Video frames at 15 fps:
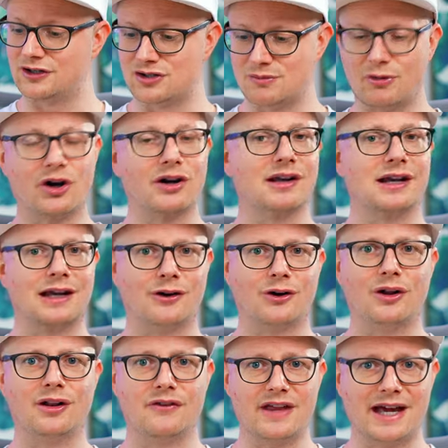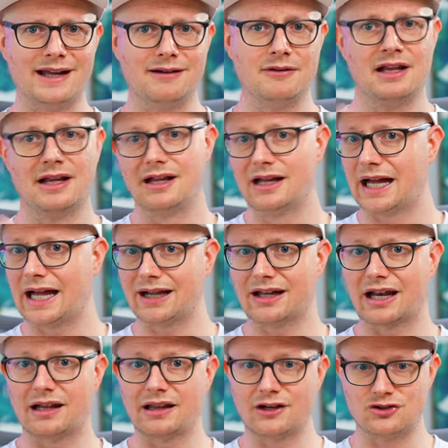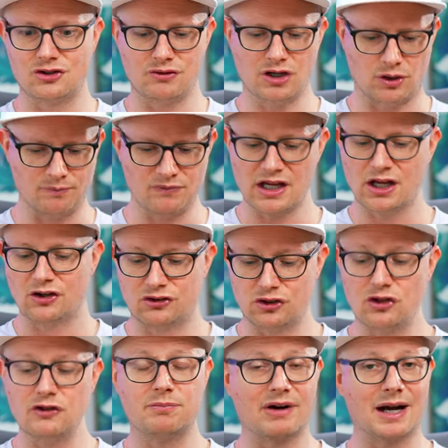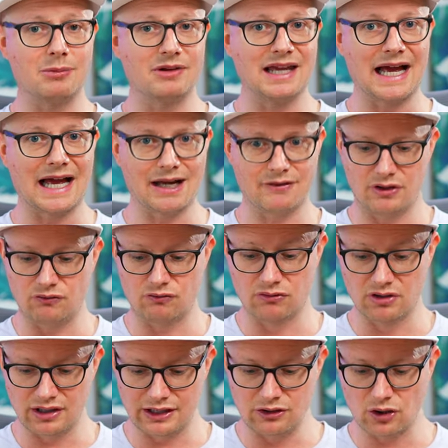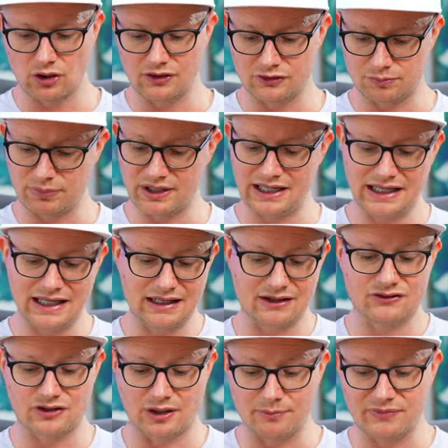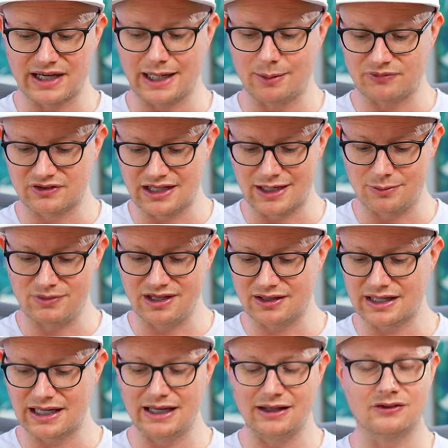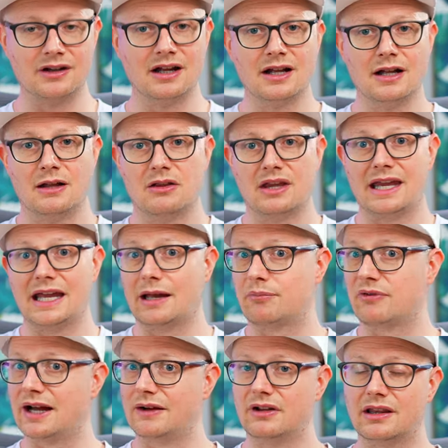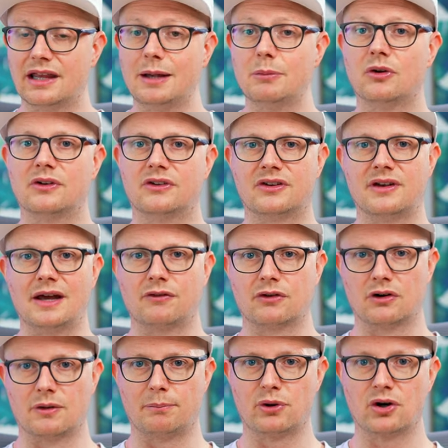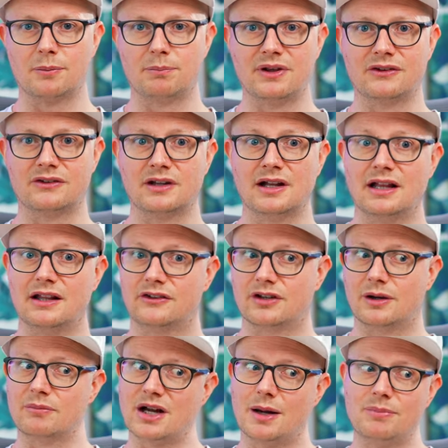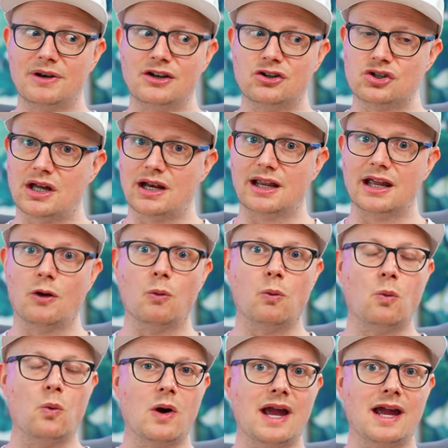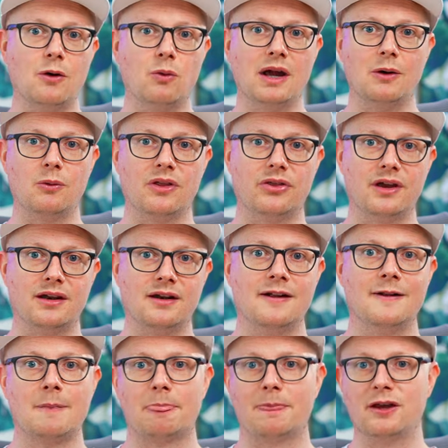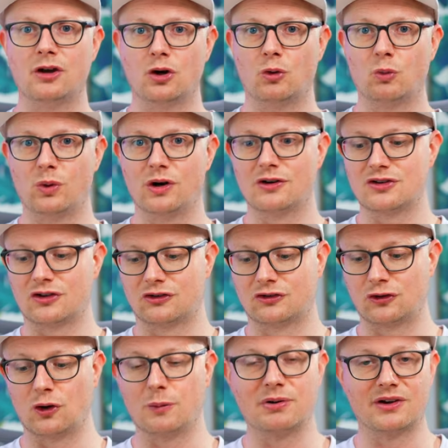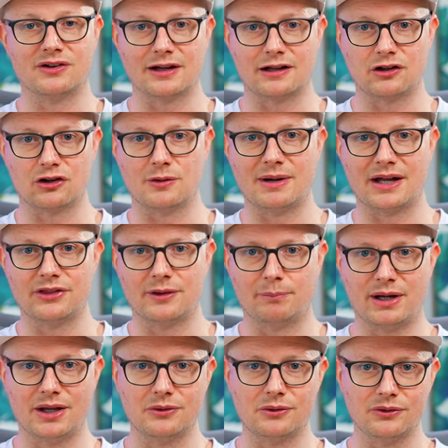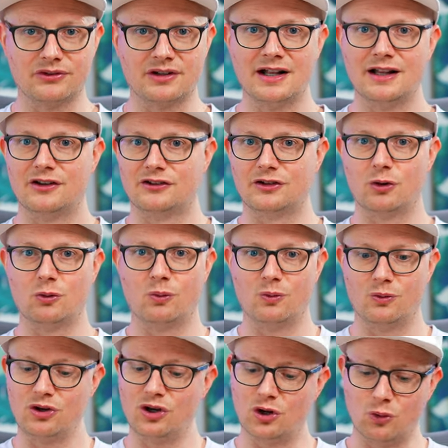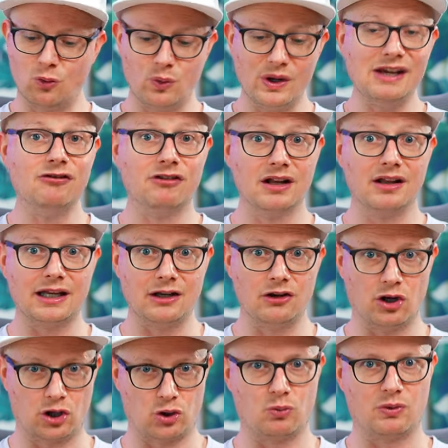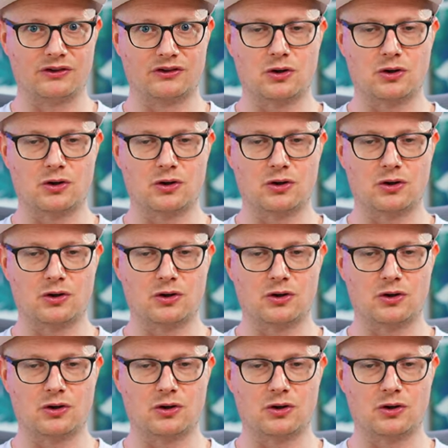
marketing and all of that, I gotta let you know. So you probably haven't really noticed, but it sometimes can be the case. At Private Label, it's never on purpose. Some companies try to get way away with it. You know, we're just so particular about the bundles, so, you know, we really know what's